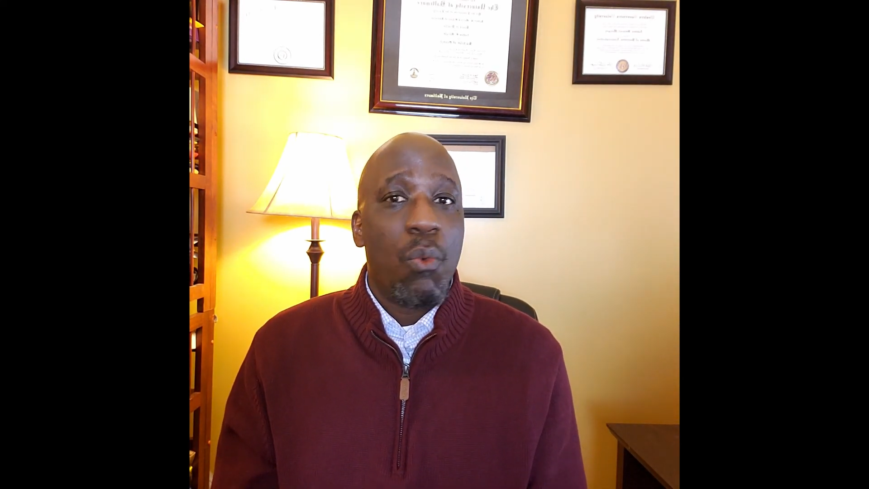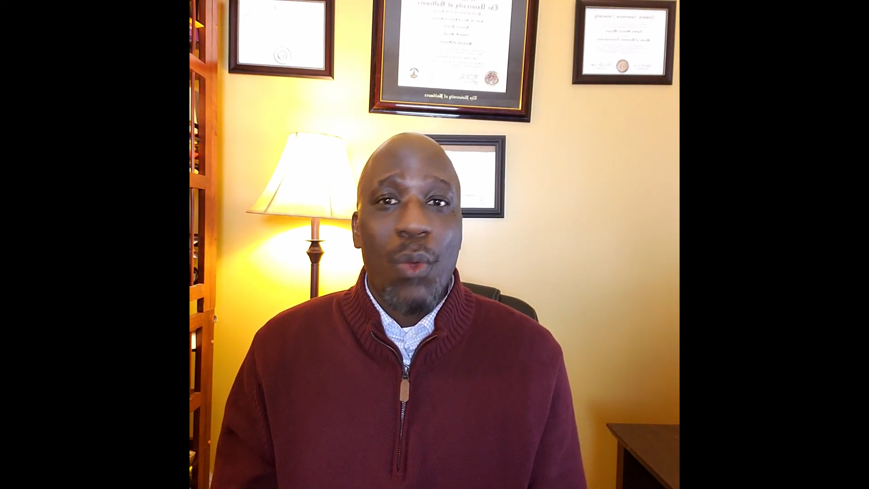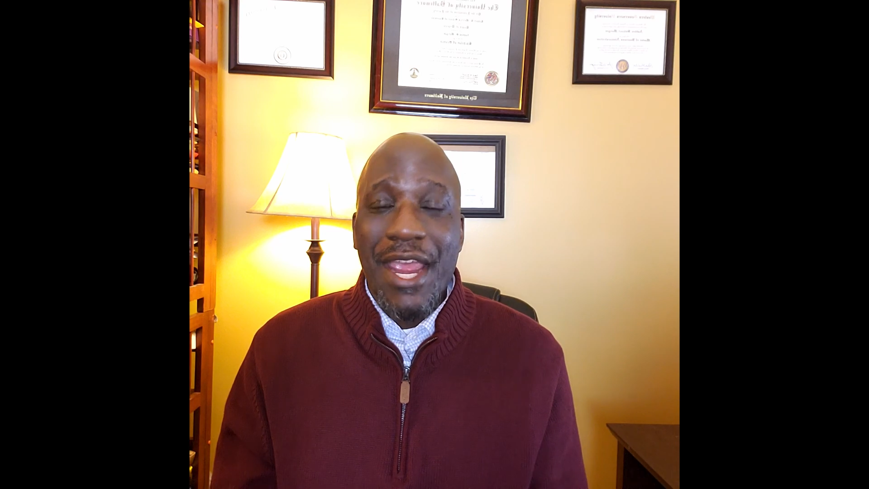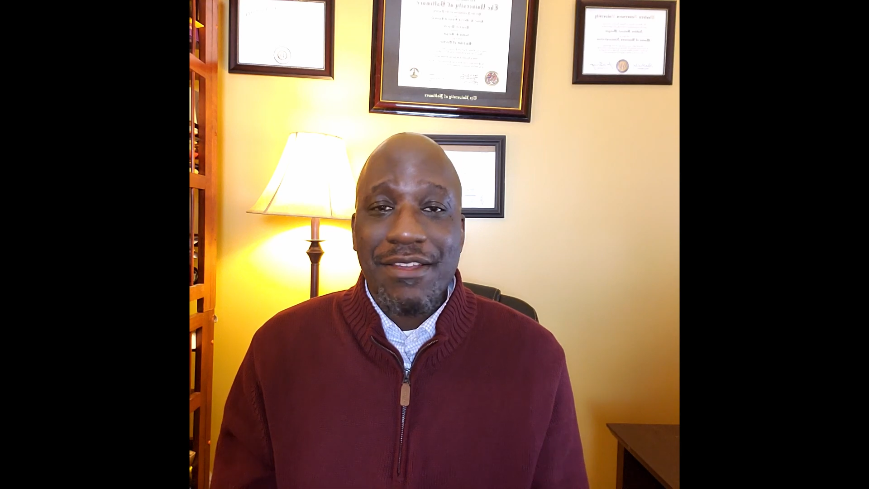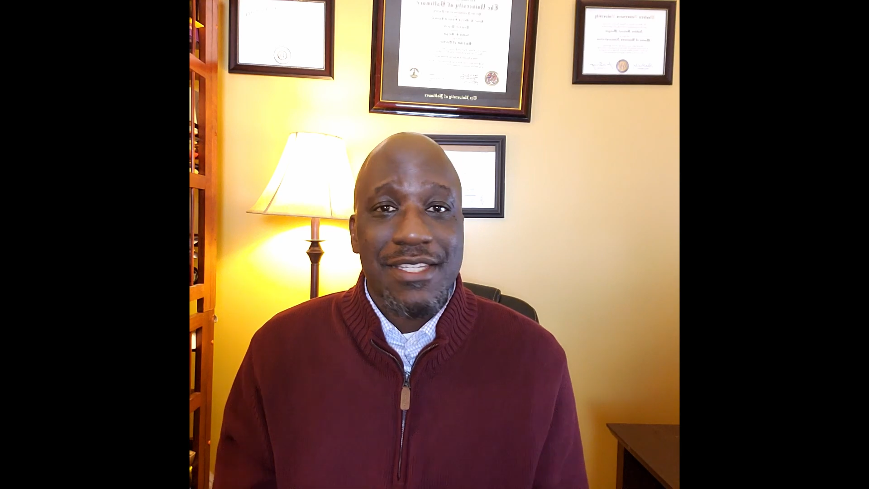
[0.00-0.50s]

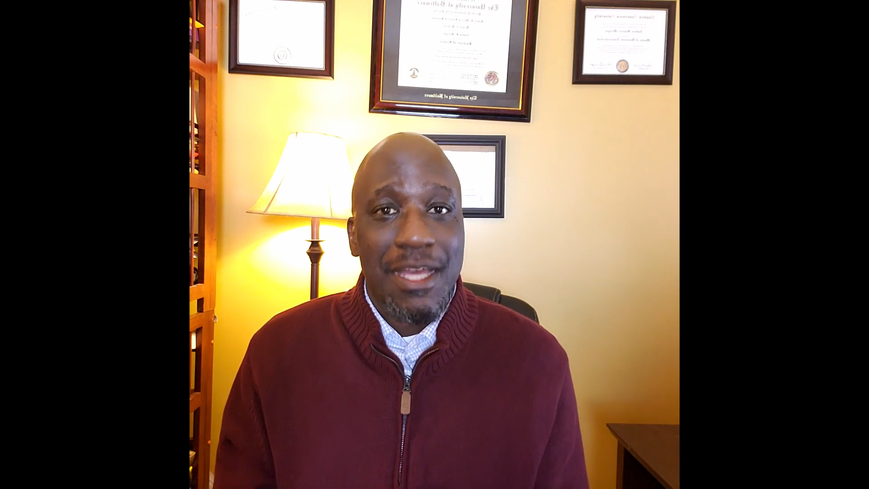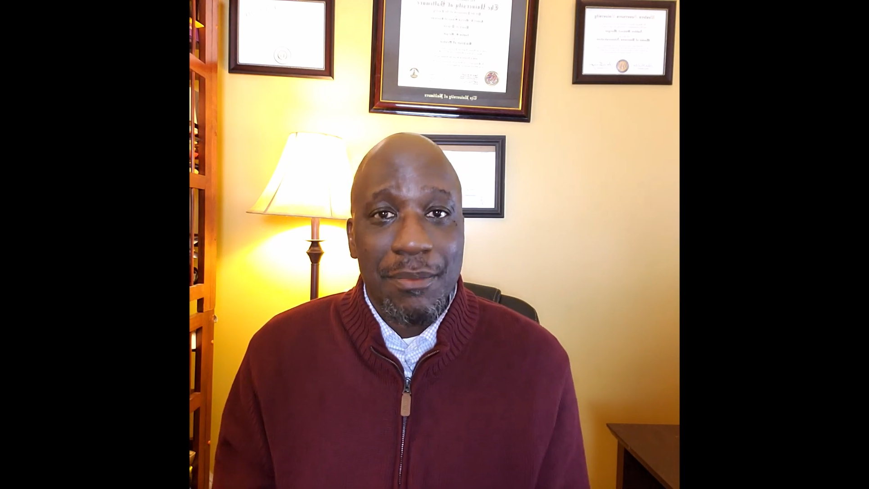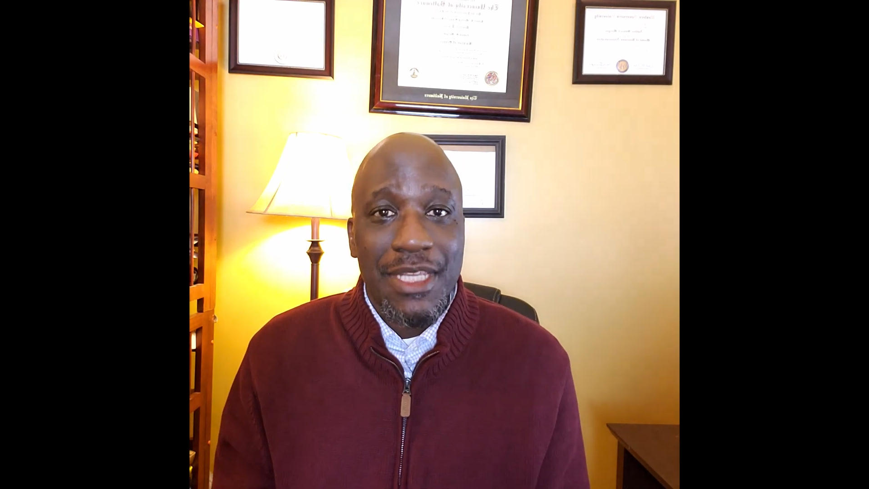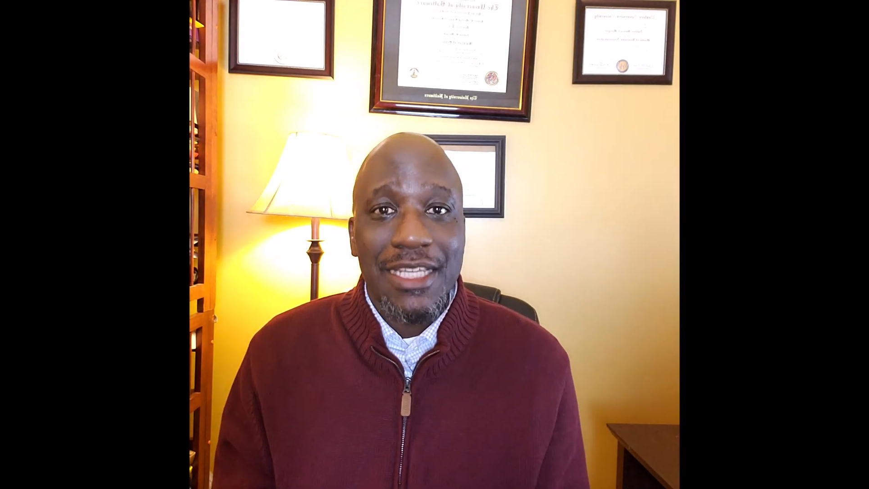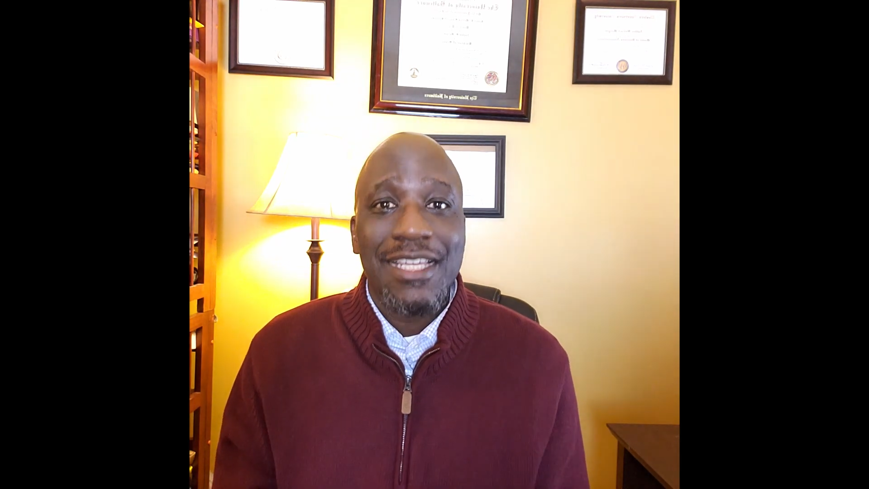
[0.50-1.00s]
wear
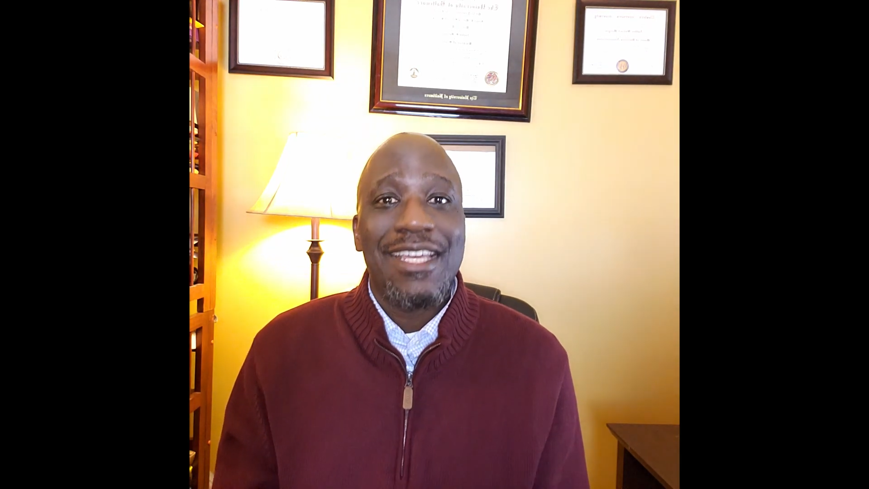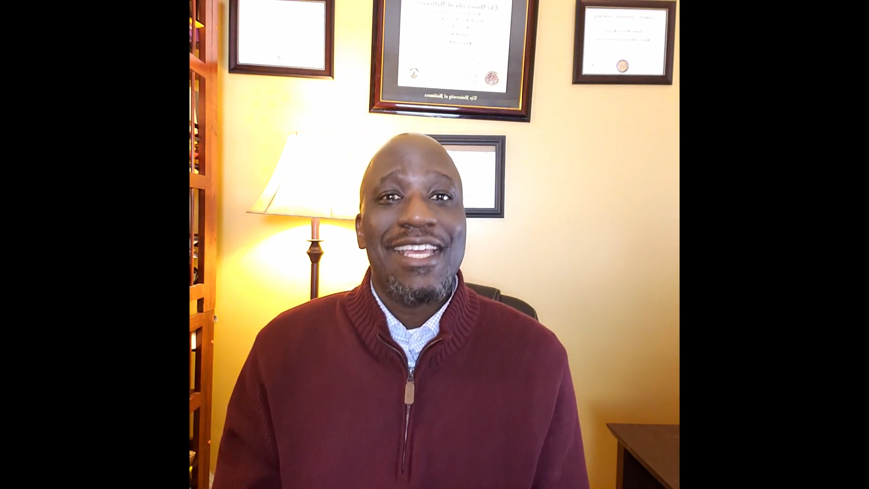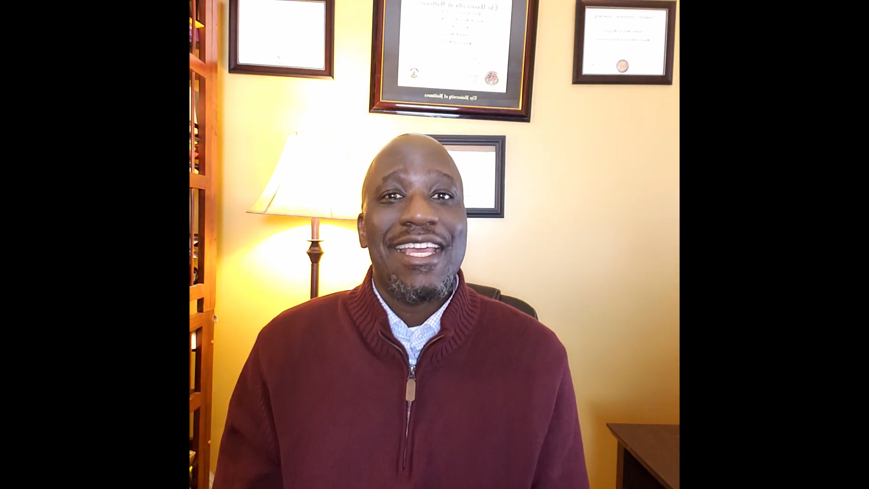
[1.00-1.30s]
something